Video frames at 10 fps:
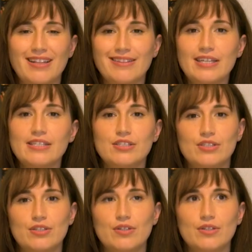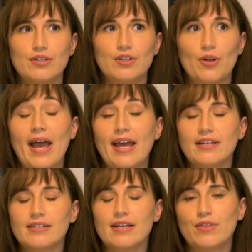at least
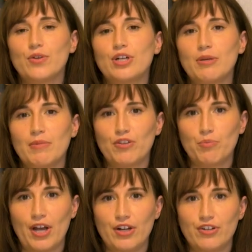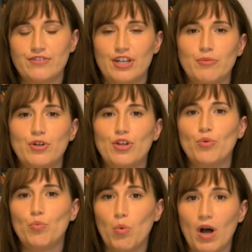end 30 minutes prior to ceremony.
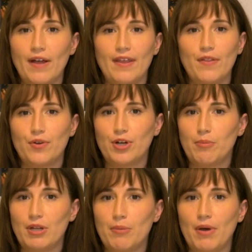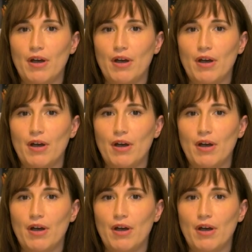You want that 30-minute